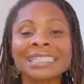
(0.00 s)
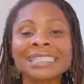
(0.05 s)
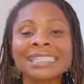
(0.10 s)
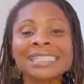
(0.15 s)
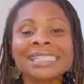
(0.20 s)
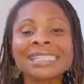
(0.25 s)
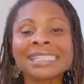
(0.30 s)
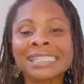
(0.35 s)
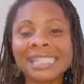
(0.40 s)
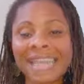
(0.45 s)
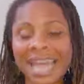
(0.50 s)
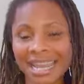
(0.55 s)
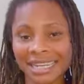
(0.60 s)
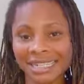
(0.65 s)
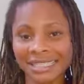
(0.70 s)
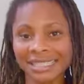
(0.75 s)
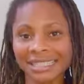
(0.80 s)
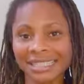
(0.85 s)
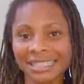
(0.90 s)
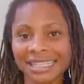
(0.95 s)

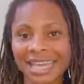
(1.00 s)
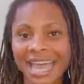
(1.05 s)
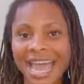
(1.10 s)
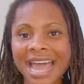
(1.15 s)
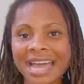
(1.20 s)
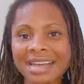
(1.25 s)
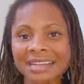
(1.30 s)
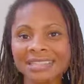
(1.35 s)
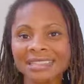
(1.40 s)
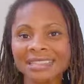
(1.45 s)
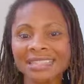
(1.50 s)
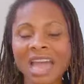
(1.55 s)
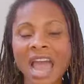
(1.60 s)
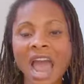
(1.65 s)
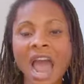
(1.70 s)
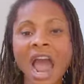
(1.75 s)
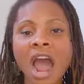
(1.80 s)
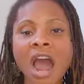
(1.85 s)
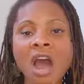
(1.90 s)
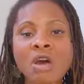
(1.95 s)
sex and
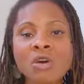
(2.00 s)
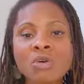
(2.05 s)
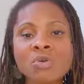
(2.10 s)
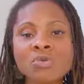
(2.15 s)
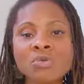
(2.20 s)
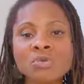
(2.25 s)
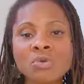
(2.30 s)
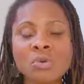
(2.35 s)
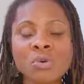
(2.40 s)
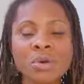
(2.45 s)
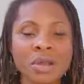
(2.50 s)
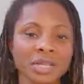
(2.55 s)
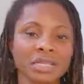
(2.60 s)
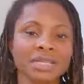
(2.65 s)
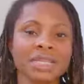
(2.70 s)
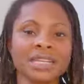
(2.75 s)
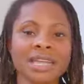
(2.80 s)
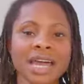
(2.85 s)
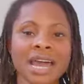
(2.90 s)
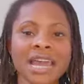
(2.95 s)
how
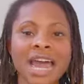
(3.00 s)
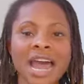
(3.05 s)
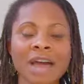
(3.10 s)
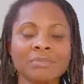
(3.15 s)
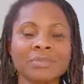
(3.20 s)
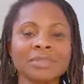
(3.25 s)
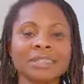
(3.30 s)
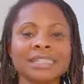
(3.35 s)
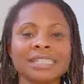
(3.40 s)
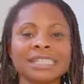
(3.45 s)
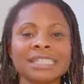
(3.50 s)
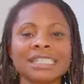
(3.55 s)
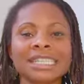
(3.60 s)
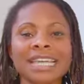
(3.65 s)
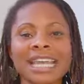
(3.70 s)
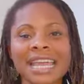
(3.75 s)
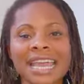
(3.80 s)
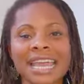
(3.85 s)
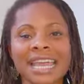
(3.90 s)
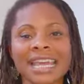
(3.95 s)
quickly that
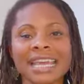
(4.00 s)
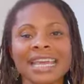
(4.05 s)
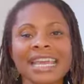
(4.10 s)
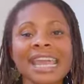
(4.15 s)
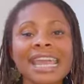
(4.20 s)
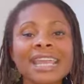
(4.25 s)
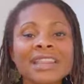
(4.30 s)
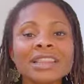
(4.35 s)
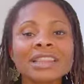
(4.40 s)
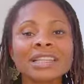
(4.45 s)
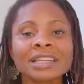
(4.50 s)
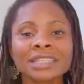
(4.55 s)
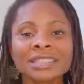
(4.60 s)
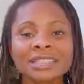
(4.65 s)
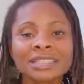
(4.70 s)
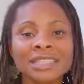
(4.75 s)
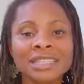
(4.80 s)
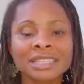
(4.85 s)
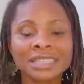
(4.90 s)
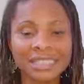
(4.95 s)
happens
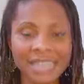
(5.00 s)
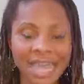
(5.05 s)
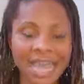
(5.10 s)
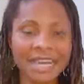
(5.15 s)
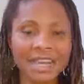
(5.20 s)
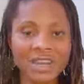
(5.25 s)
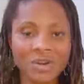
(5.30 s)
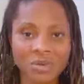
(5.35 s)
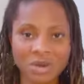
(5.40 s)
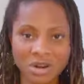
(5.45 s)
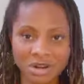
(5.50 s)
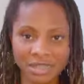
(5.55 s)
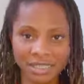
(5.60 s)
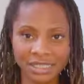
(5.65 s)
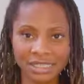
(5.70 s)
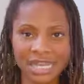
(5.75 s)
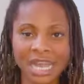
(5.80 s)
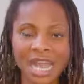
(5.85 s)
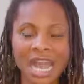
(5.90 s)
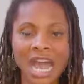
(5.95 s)
in the dating
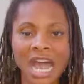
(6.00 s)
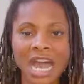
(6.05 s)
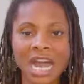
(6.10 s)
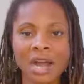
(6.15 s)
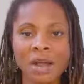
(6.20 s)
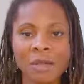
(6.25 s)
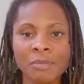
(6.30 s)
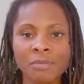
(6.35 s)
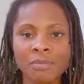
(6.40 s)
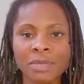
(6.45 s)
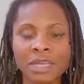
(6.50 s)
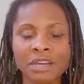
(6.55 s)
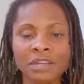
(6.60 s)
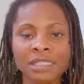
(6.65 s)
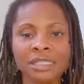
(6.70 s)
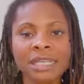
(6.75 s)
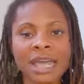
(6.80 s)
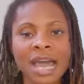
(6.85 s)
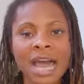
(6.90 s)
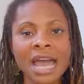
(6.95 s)
world.
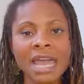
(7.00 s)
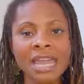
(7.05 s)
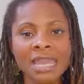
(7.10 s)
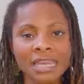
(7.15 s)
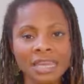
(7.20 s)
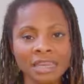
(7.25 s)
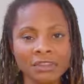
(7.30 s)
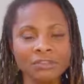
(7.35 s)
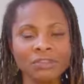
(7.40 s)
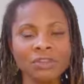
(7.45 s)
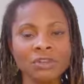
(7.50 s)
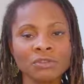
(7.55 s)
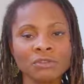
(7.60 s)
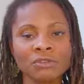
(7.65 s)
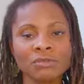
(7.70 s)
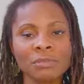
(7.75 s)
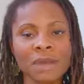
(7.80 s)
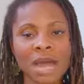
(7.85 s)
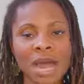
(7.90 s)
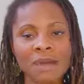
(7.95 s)
Because if
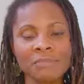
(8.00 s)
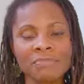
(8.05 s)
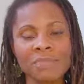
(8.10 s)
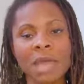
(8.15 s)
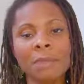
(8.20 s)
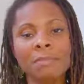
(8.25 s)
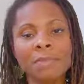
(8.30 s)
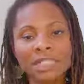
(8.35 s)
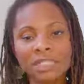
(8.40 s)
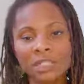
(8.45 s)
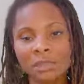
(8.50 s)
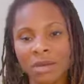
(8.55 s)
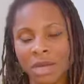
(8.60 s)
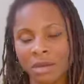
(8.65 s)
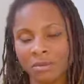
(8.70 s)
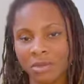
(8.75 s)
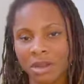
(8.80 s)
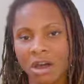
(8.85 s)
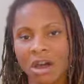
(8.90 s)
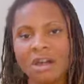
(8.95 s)
you've been to
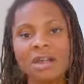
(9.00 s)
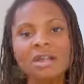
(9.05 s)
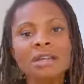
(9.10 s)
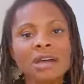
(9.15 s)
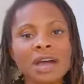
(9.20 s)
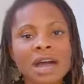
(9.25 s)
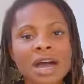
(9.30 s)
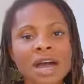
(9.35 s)
my blog,